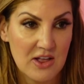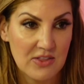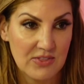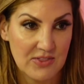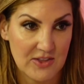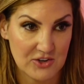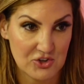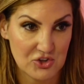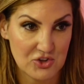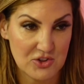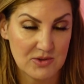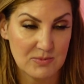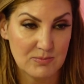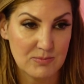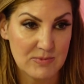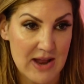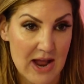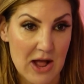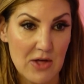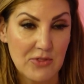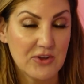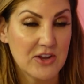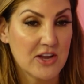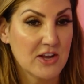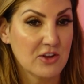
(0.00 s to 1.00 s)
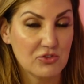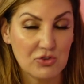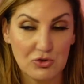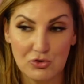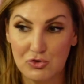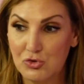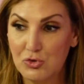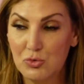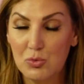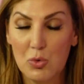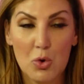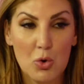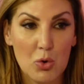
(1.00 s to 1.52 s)
That now the kids are
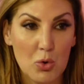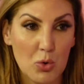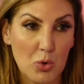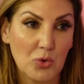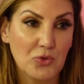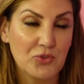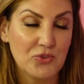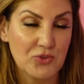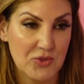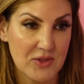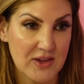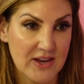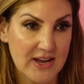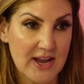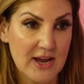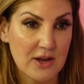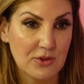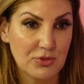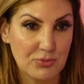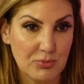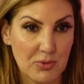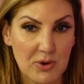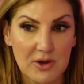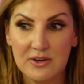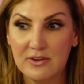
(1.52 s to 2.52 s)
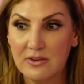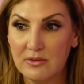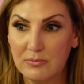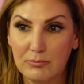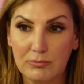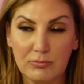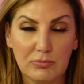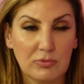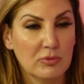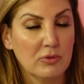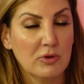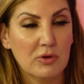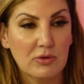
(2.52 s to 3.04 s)
too old, so they can't threaten to
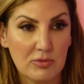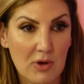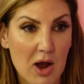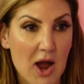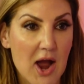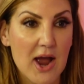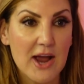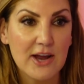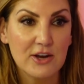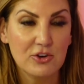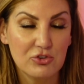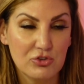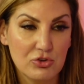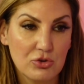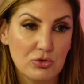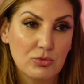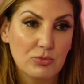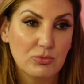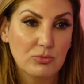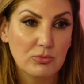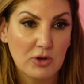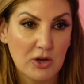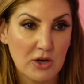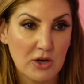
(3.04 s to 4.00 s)
hide 2,